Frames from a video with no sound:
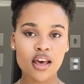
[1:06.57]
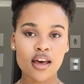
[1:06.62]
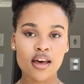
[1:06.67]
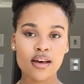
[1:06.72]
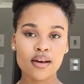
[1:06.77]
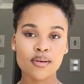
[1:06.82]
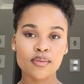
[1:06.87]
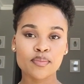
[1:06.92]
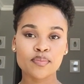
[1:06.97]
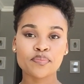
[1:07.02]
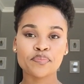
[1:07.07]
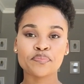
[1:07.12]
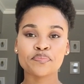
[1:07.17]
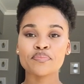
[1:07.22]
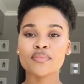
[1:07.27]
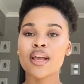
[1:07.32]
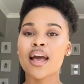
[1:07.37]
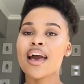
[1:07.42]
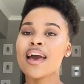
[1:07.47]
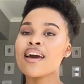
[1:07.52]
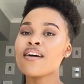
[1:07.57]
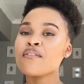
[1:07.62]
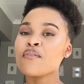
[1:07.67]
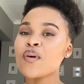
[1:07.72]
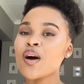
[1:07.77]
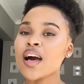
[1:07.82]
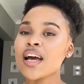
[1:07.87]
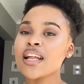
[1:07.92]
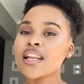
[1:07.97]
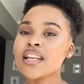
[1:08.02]
I have
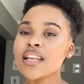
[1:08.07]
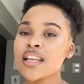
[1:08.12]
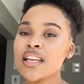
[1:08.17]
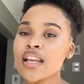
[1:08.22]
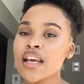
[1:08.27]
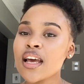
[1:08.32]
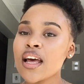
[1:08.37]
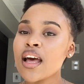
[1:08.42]
one,